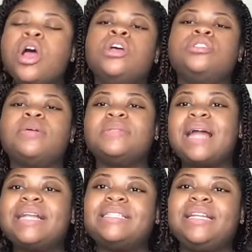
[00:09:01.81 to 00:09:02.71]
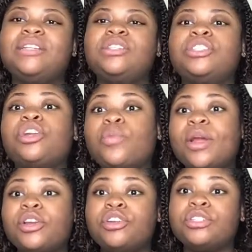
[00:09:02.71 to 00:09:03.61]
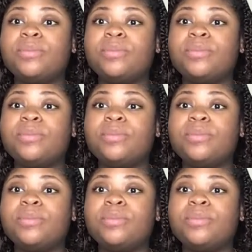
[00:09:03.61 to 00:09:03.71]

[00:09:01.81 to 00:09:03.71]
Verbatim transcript: So I was lactating, so I started wearing nursing